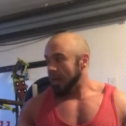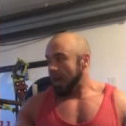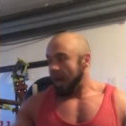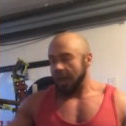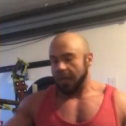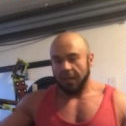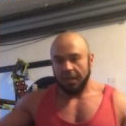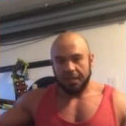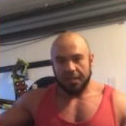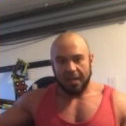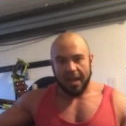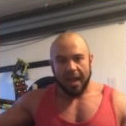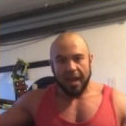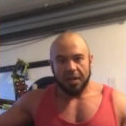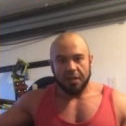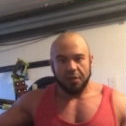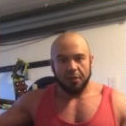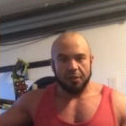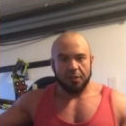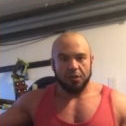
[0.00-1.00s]
I think it's an
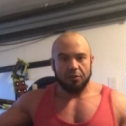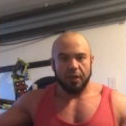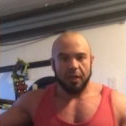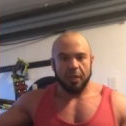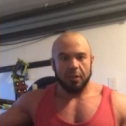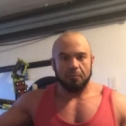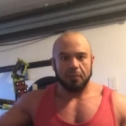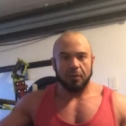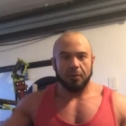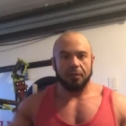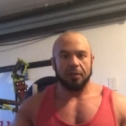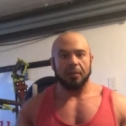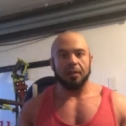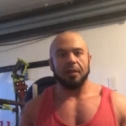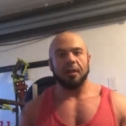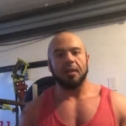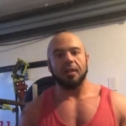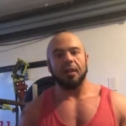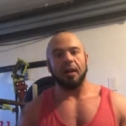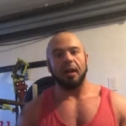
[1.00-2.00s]
excellent strength builder.
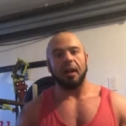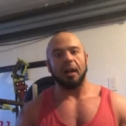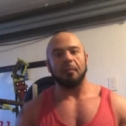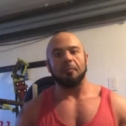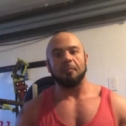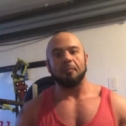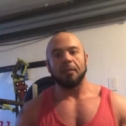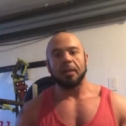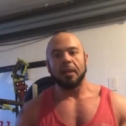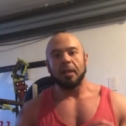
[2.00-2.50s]
Um,